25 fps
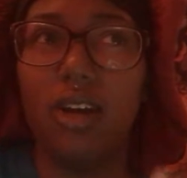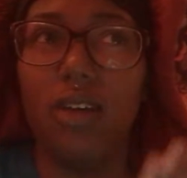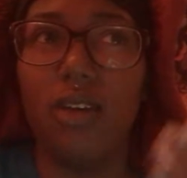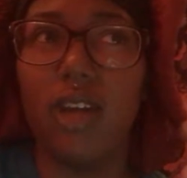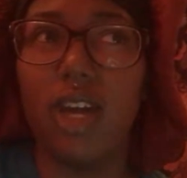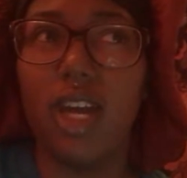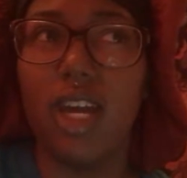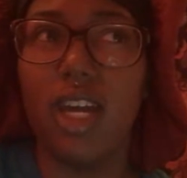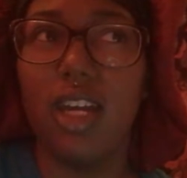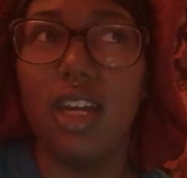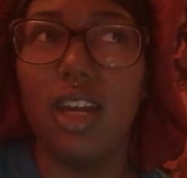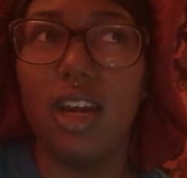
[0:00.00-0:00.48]

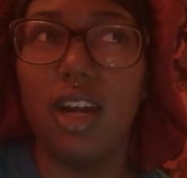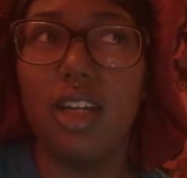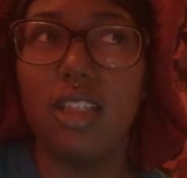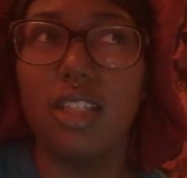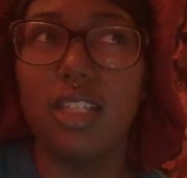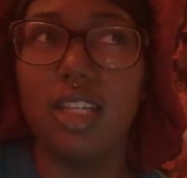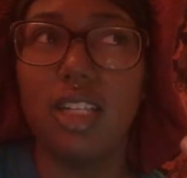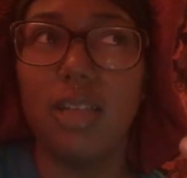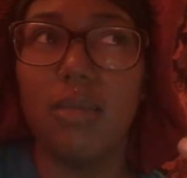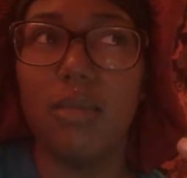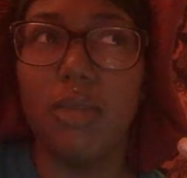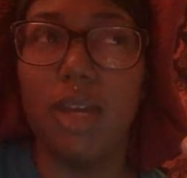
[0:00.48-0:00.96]
okay, y'all
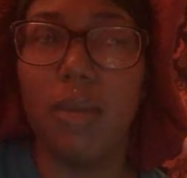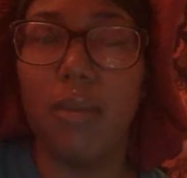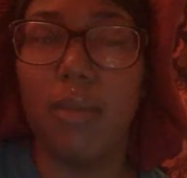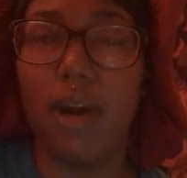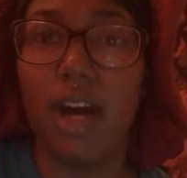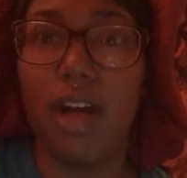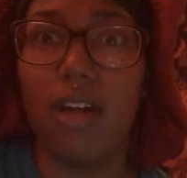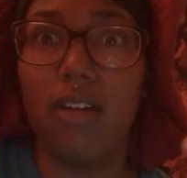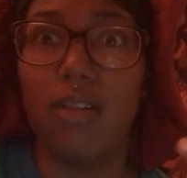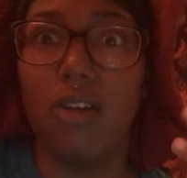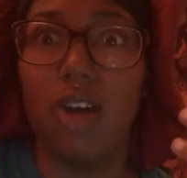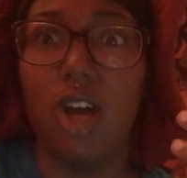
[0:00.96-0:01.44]
telling me
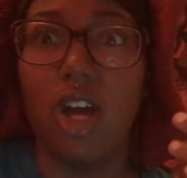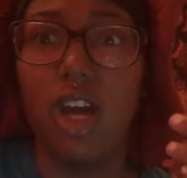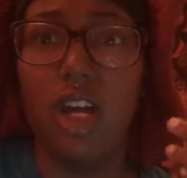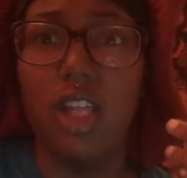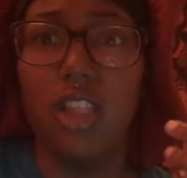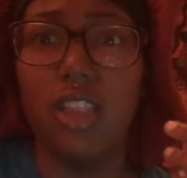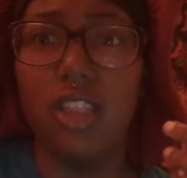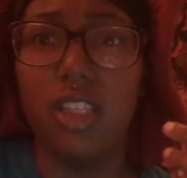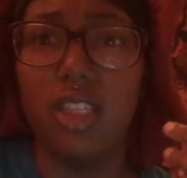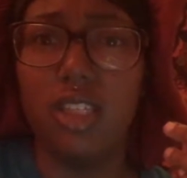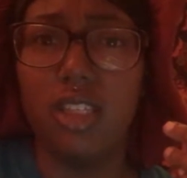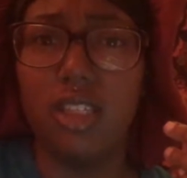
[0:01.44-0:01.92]
about
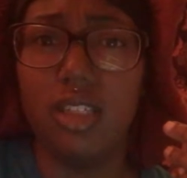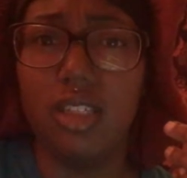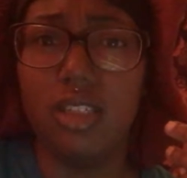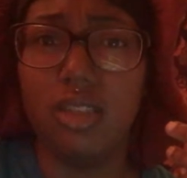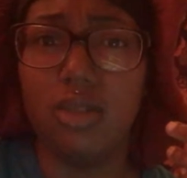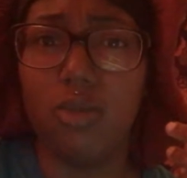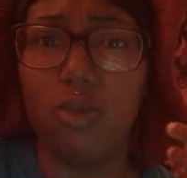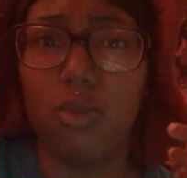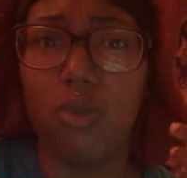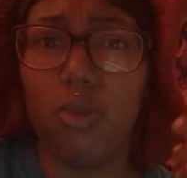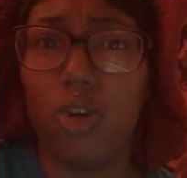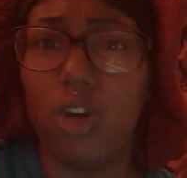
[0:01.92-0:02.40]

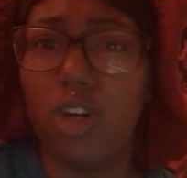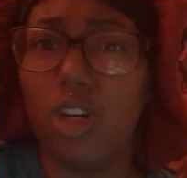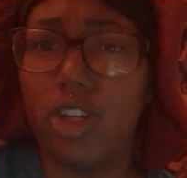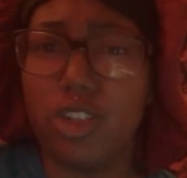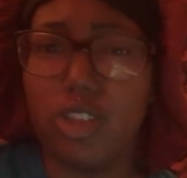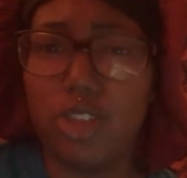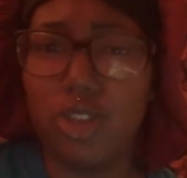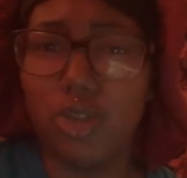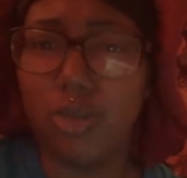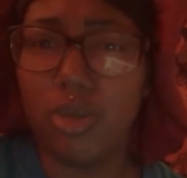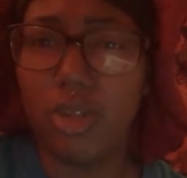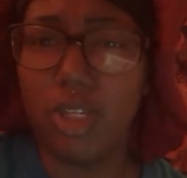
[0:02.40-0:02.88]
these one
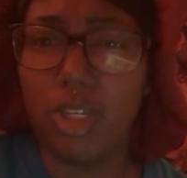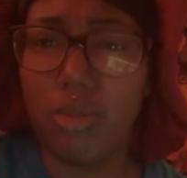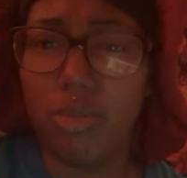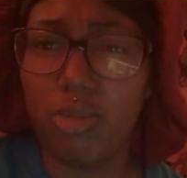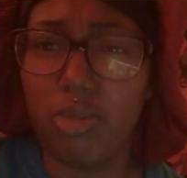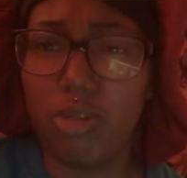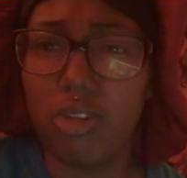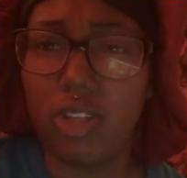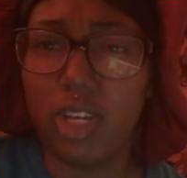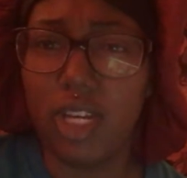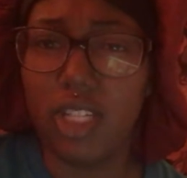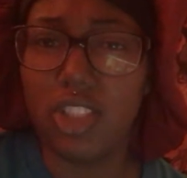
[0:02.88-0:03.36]
or two
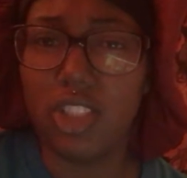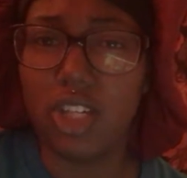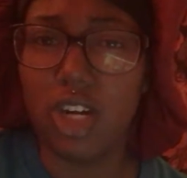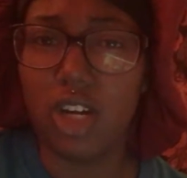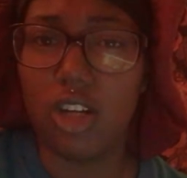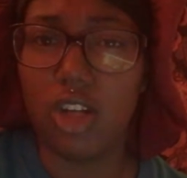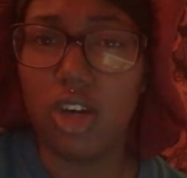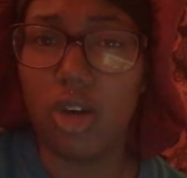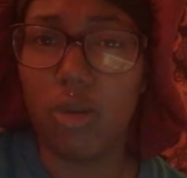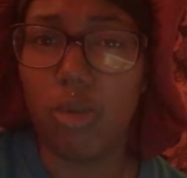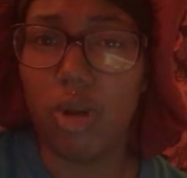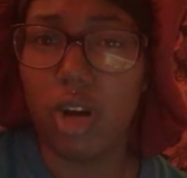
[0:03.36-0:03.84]
people that
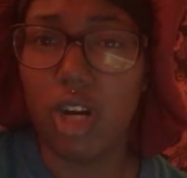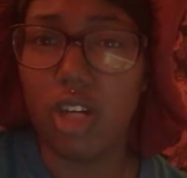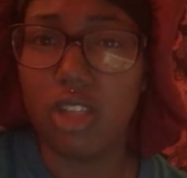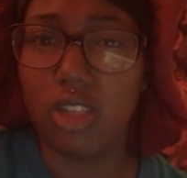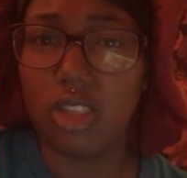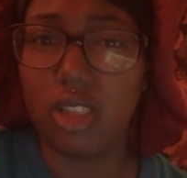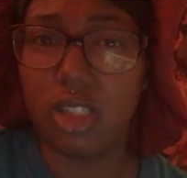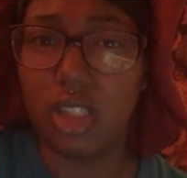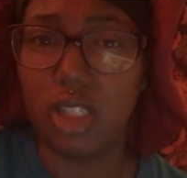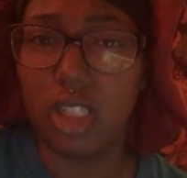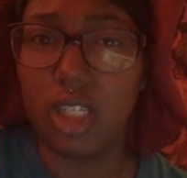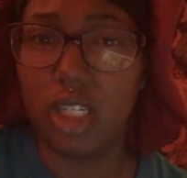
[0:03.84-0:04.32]
y'all know
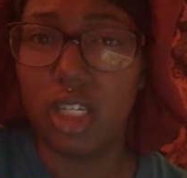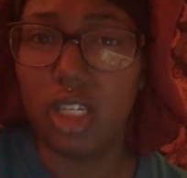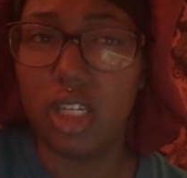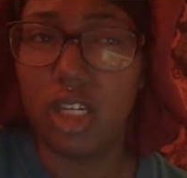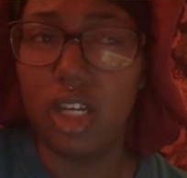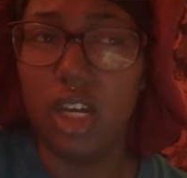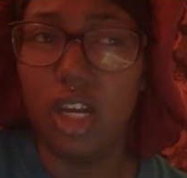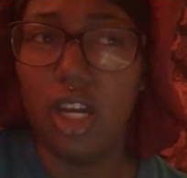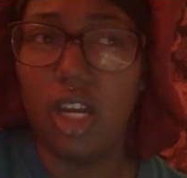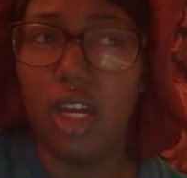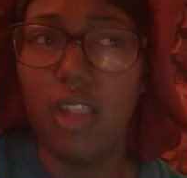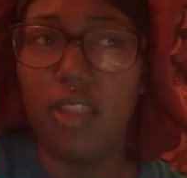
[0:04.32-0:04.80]

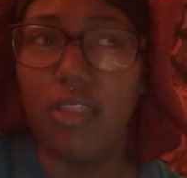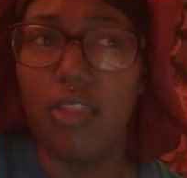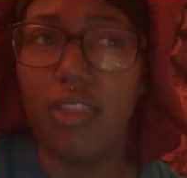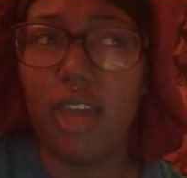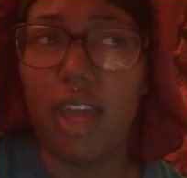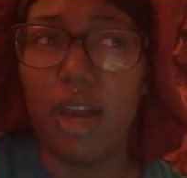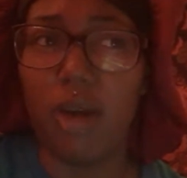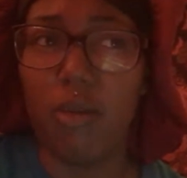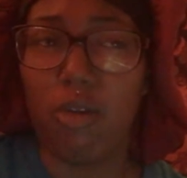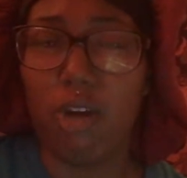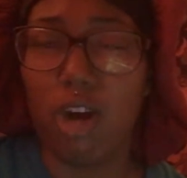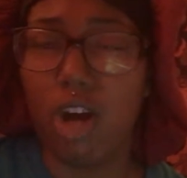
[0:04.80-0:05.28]
personally
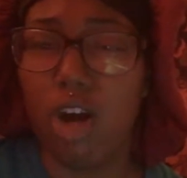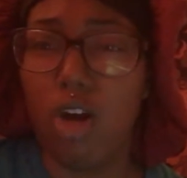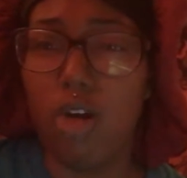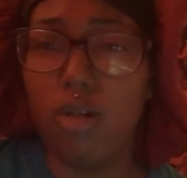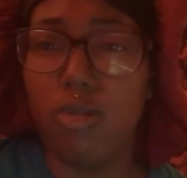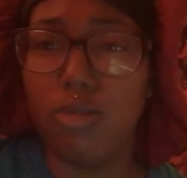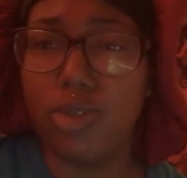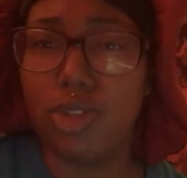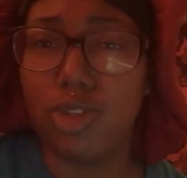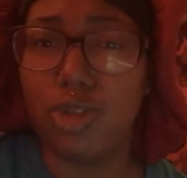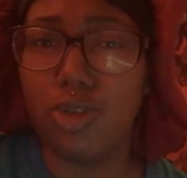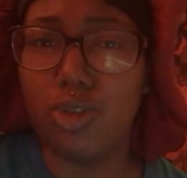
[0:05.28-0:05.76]
that were
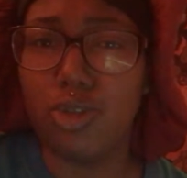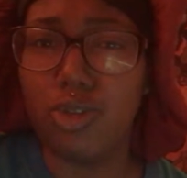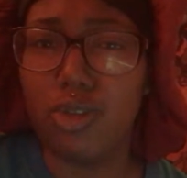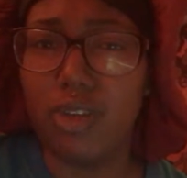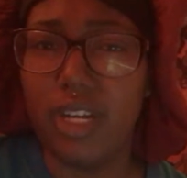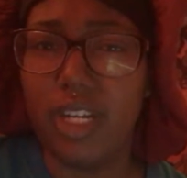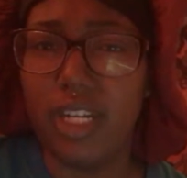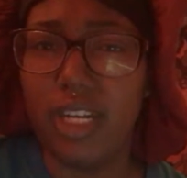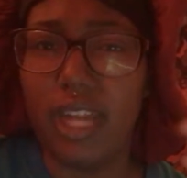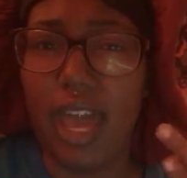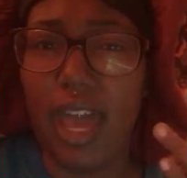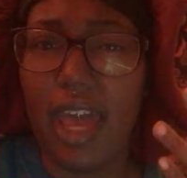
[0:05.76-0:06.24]

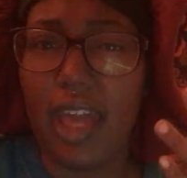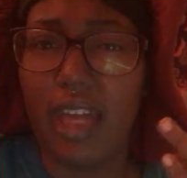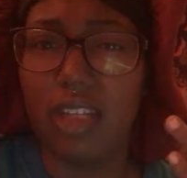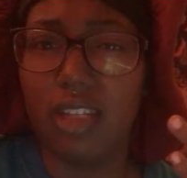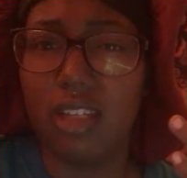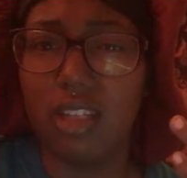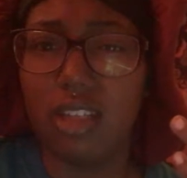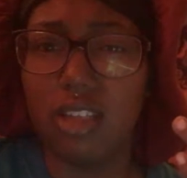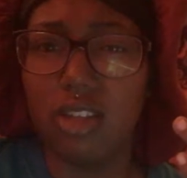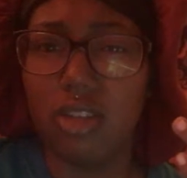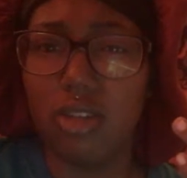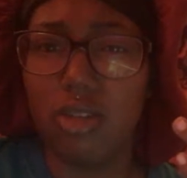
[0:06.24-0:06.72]
homeschooled and
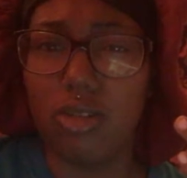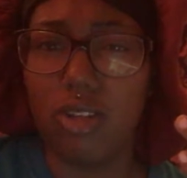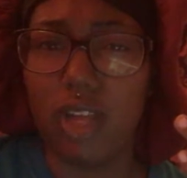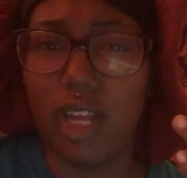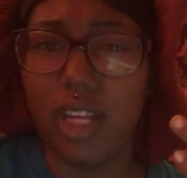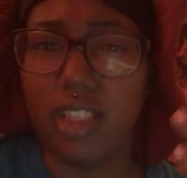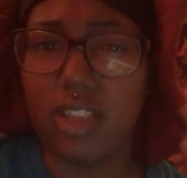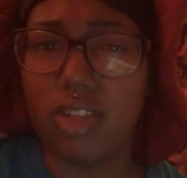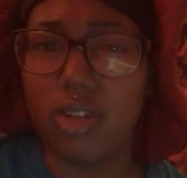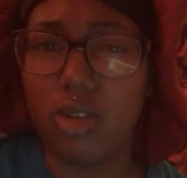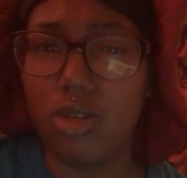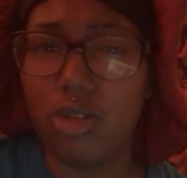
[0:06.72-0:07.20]
act a little
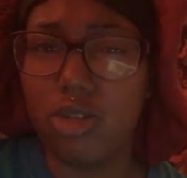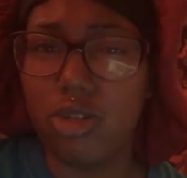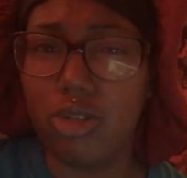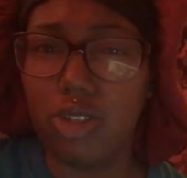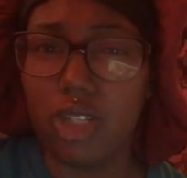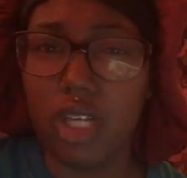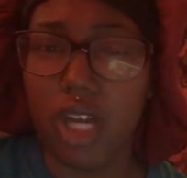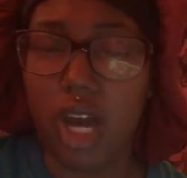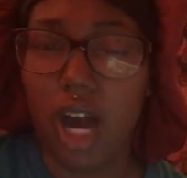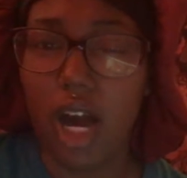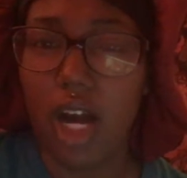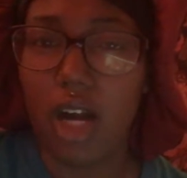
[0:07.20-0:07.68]
like
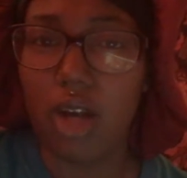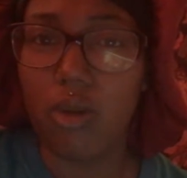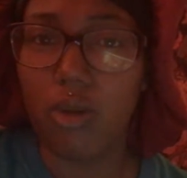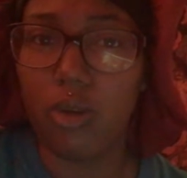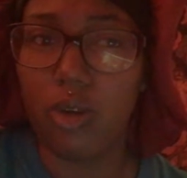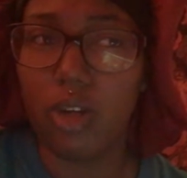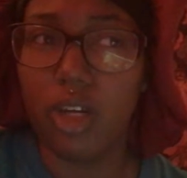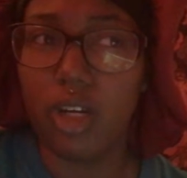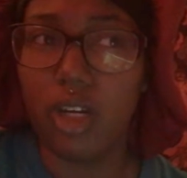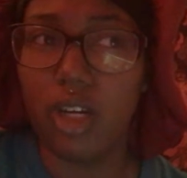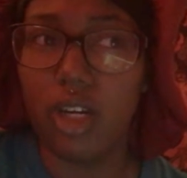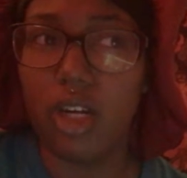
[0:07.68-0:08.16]
socially
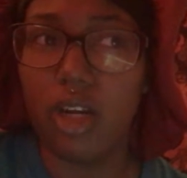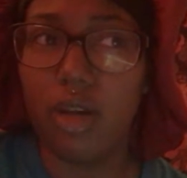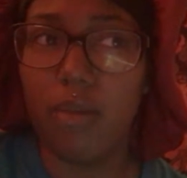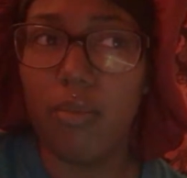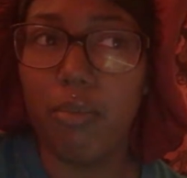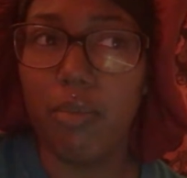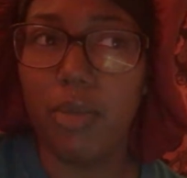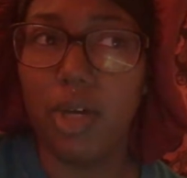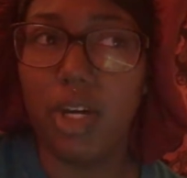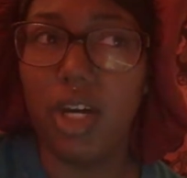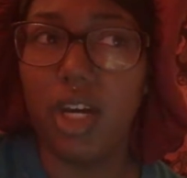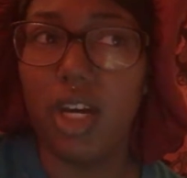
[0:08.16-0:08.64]
awkward,
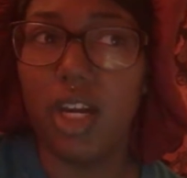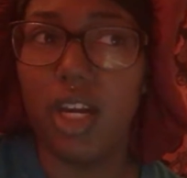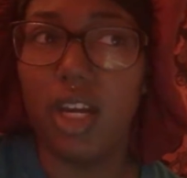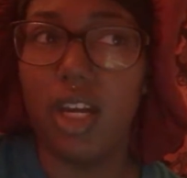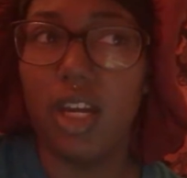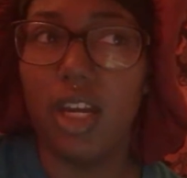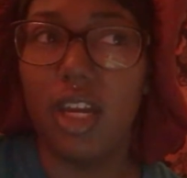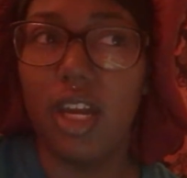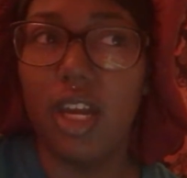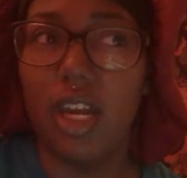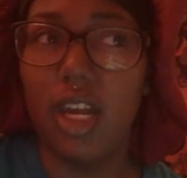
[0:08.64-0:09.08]
but